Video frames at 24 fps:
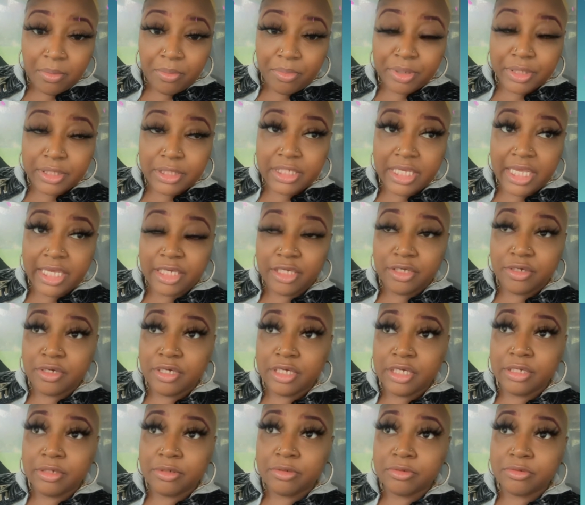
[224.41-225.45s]
Protect
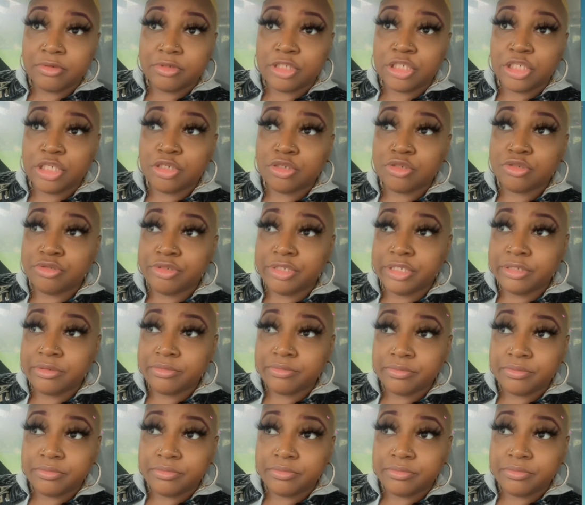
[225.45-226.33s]
your children.